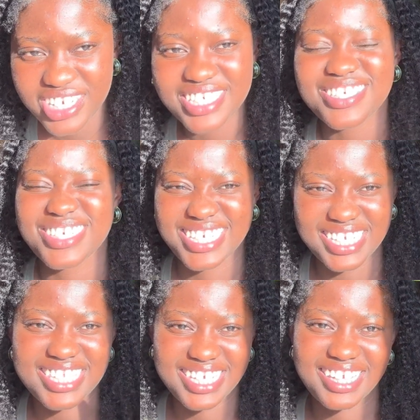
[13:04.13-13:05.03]
it, you
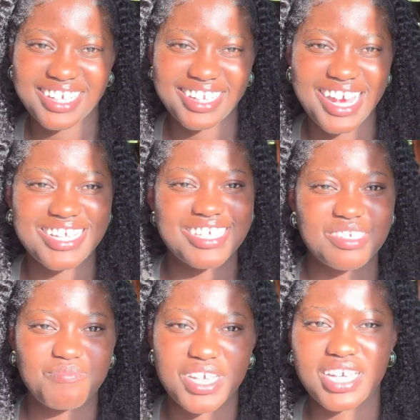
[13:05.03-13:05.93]
can take the classes,
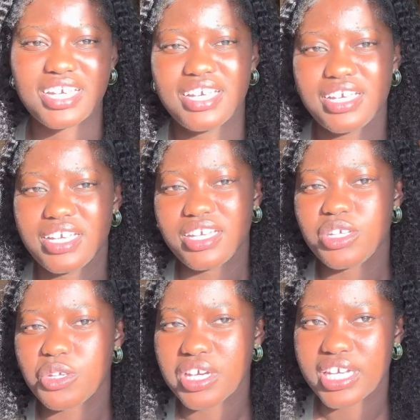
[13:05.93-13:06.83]
but
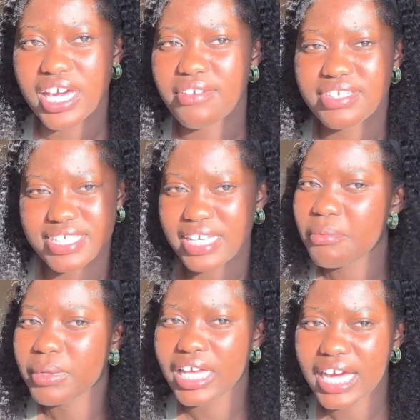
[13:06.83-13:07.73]
you can have the
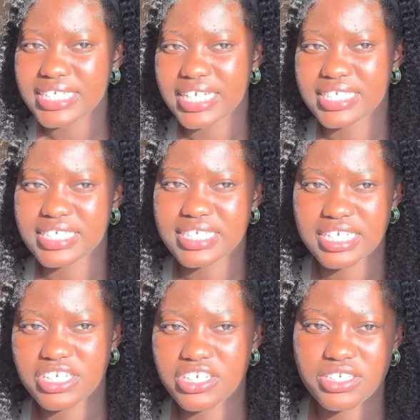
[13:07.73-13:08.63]
same class as
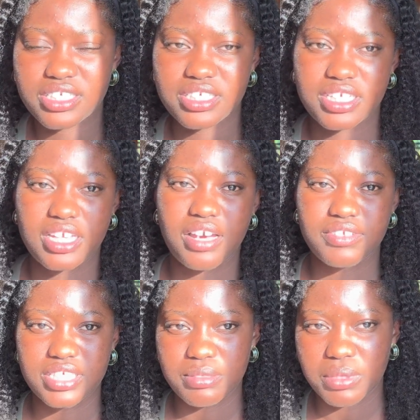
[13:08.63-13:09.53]
seniors, you can have
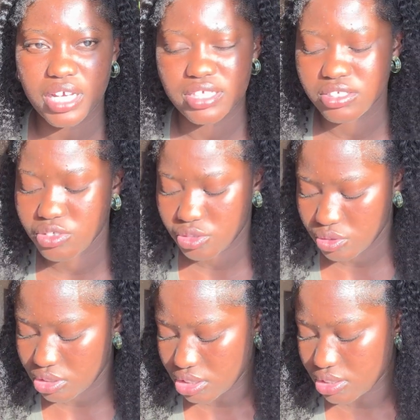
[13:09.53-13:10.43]
the same class as
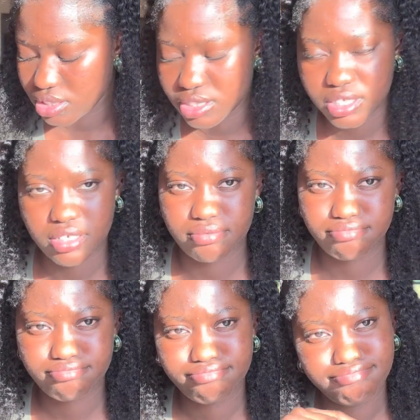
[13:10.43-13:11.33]
juniors. And
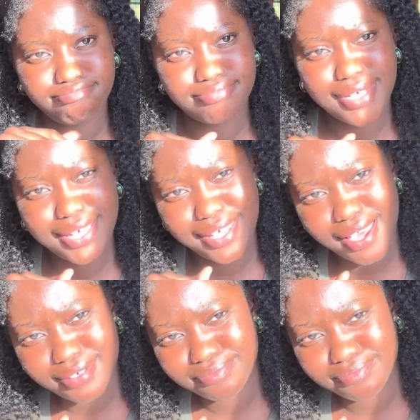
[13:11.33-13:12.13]
yeah,